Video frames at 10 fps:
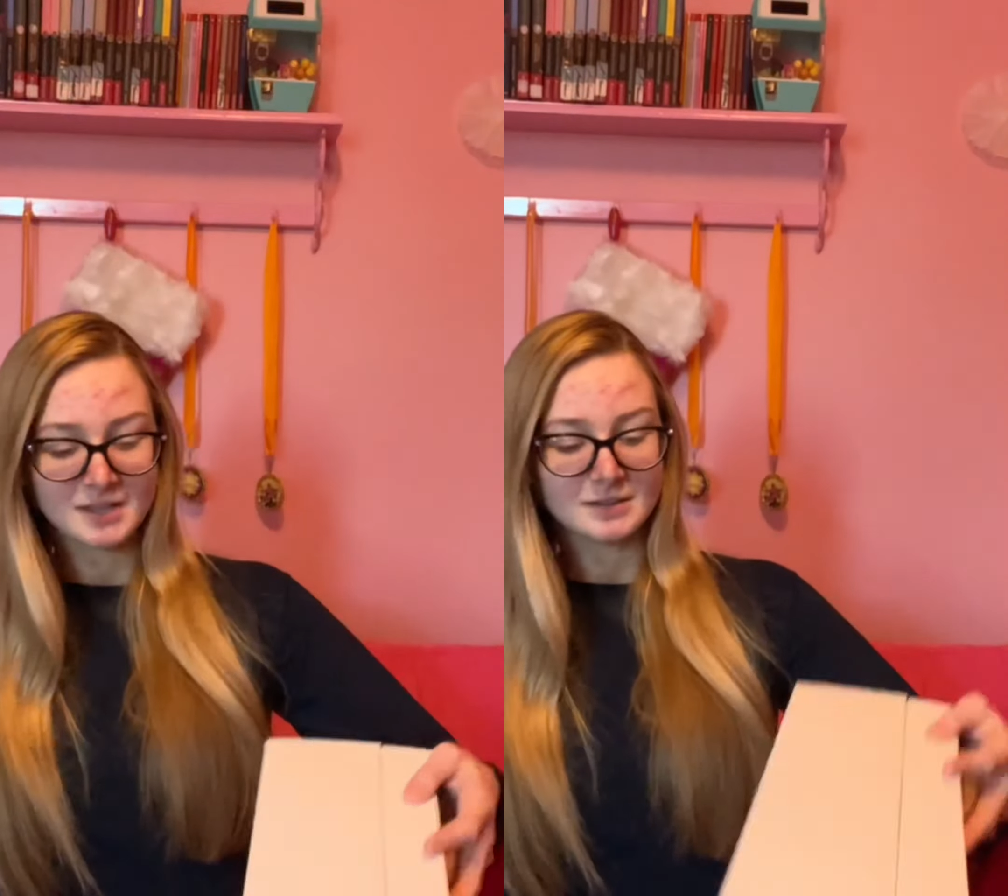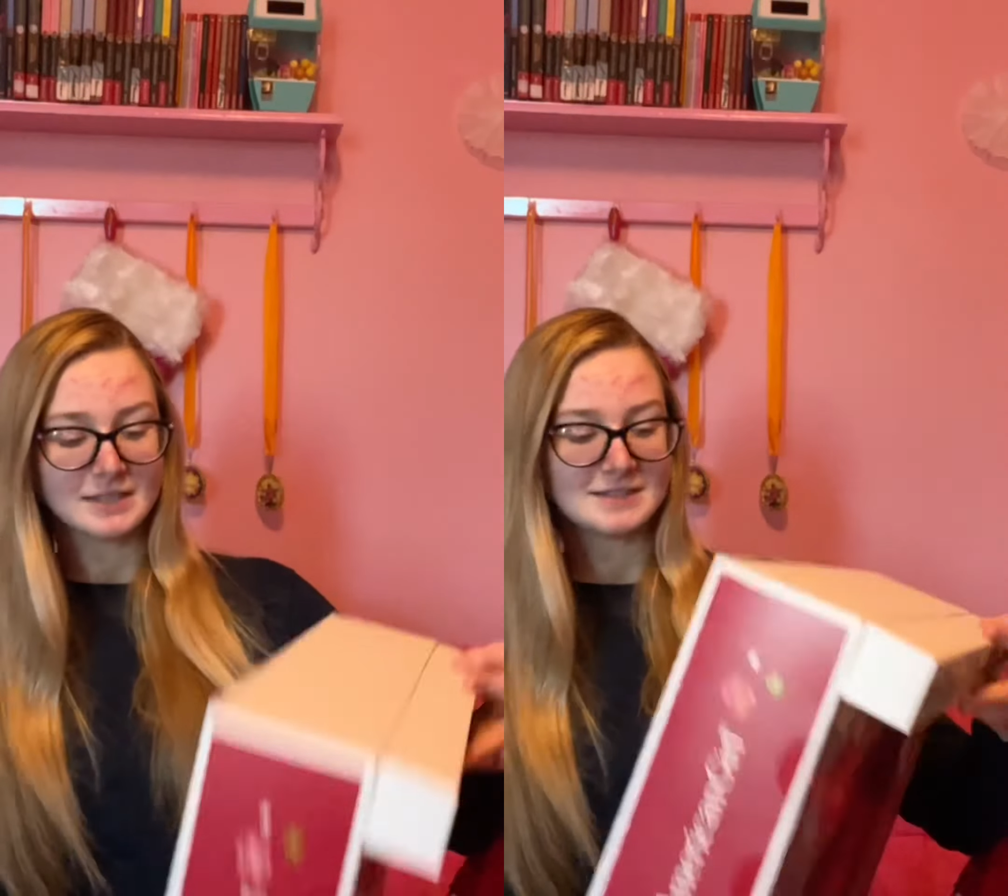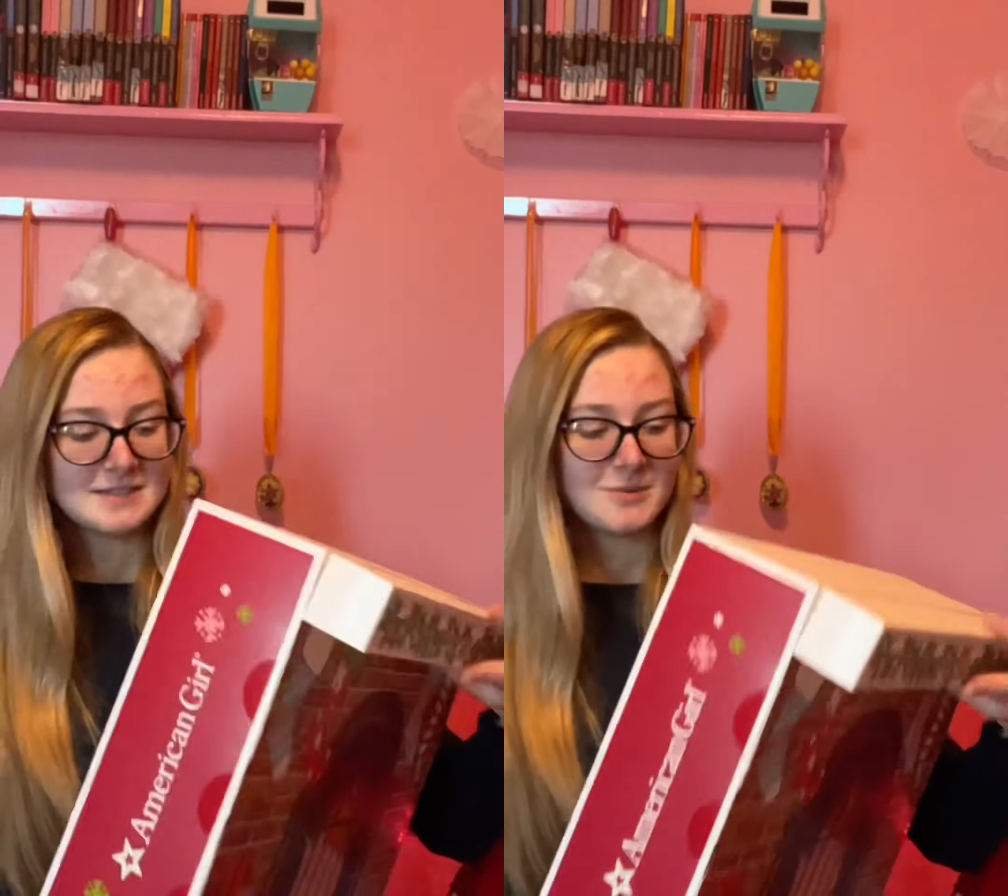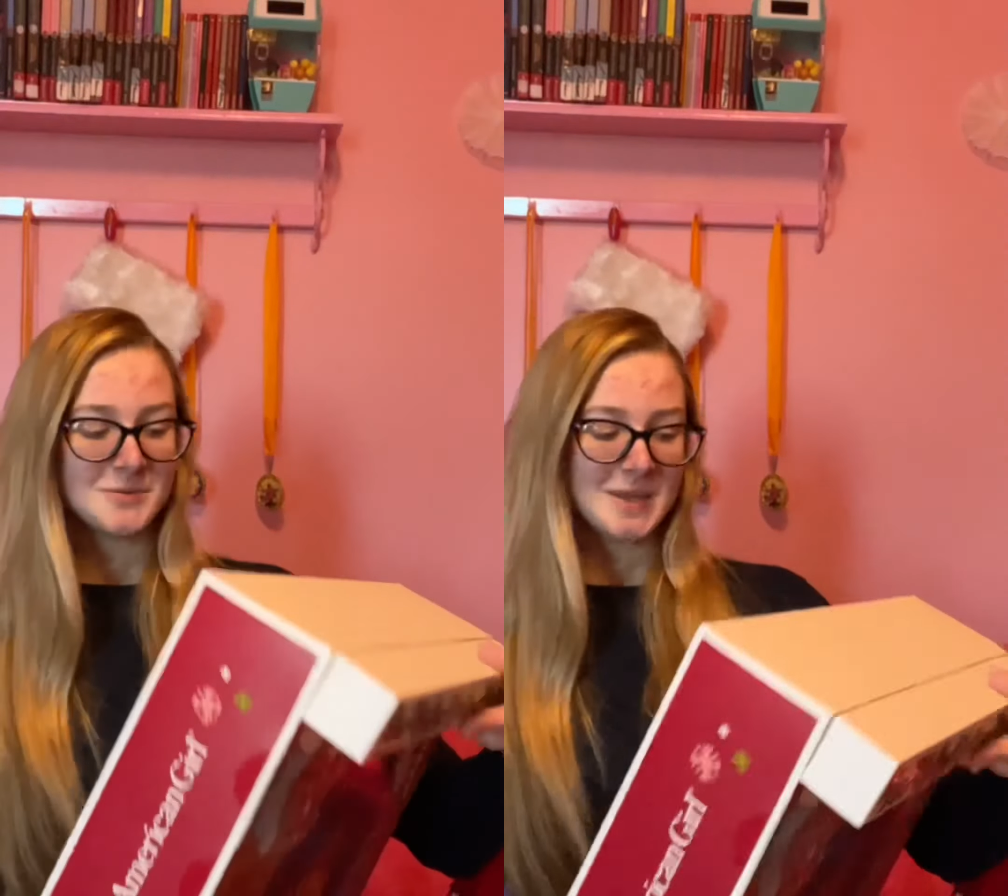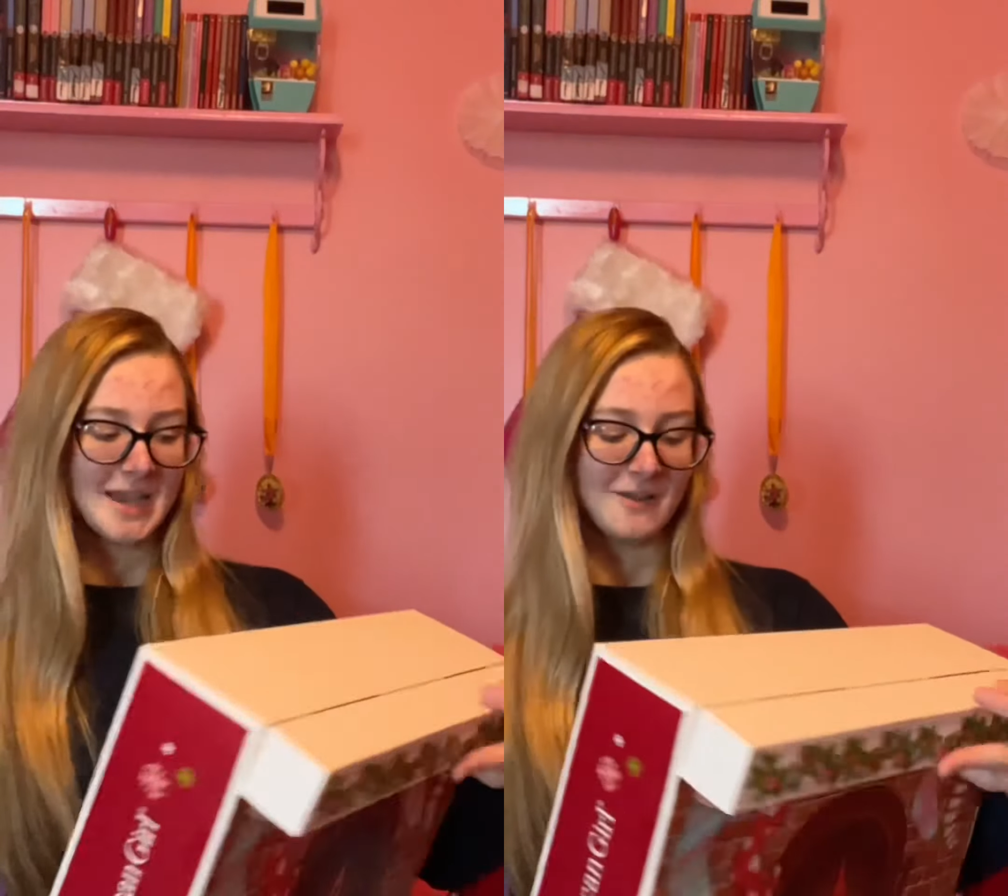let's see what
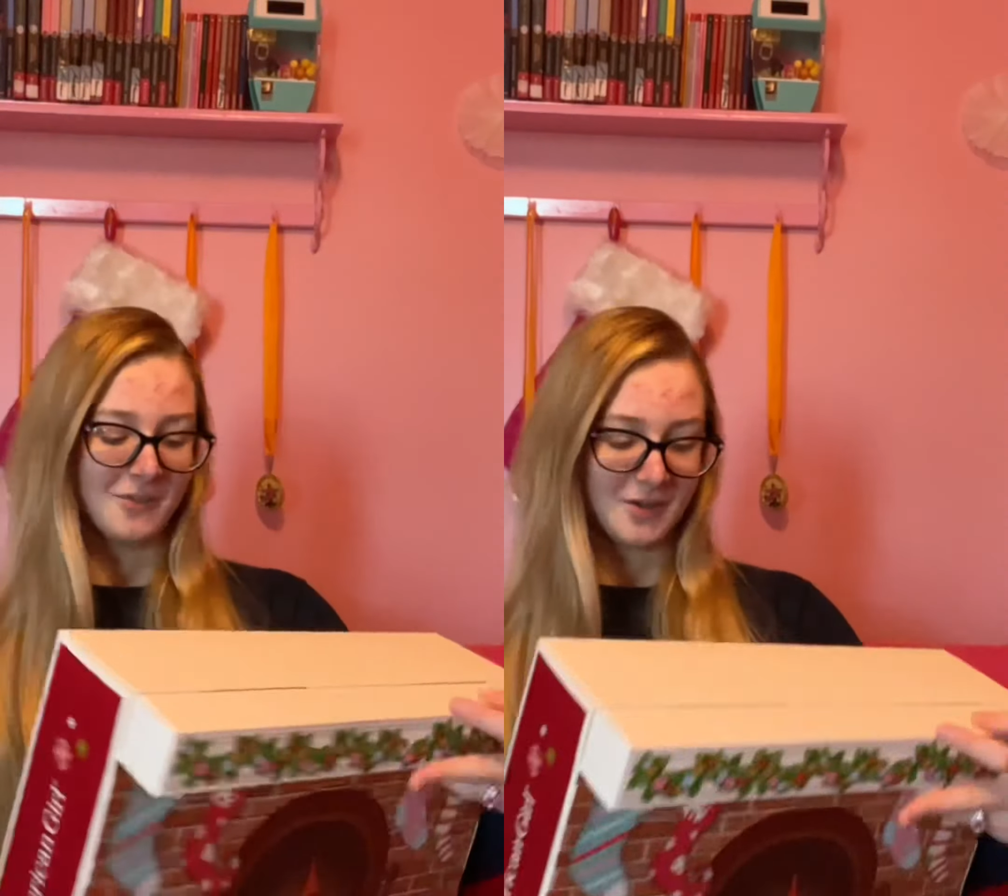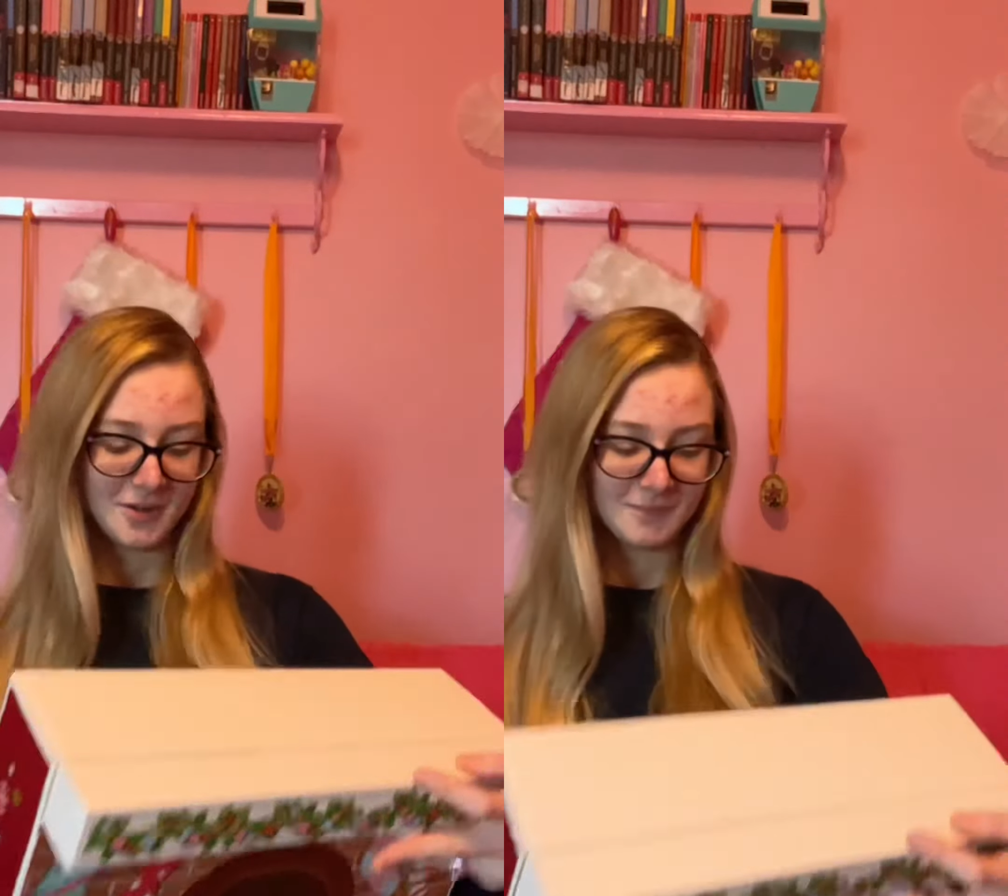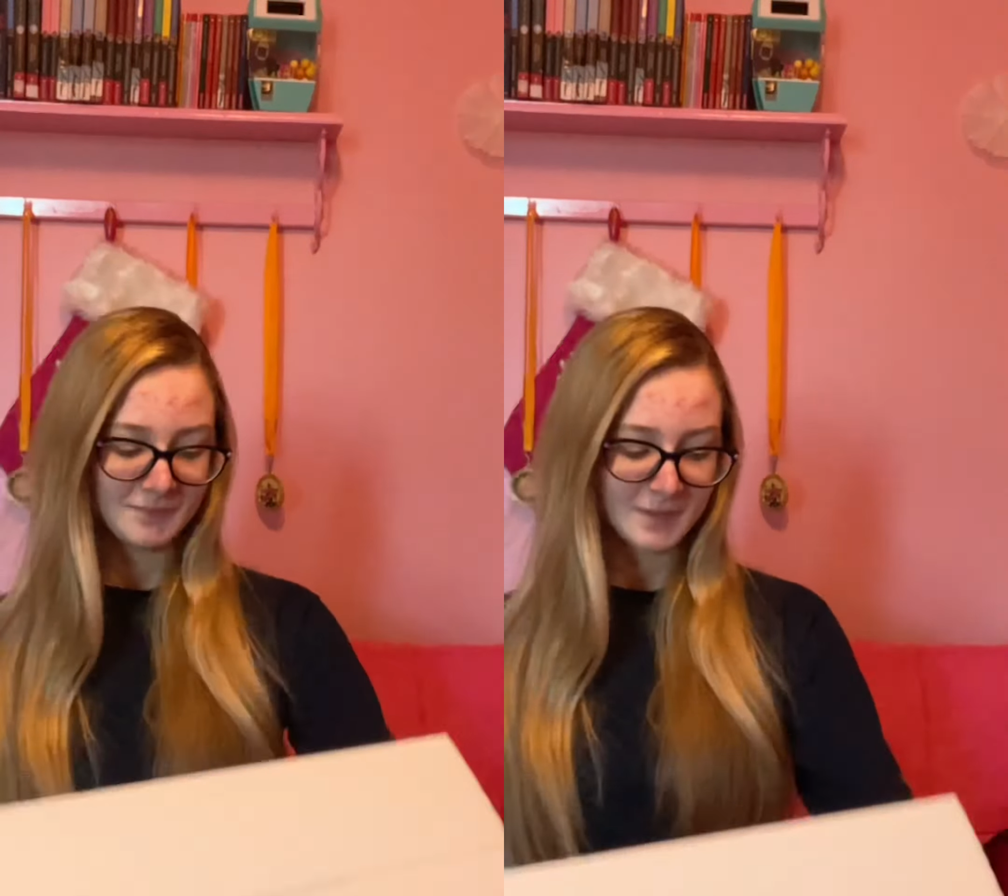we have here.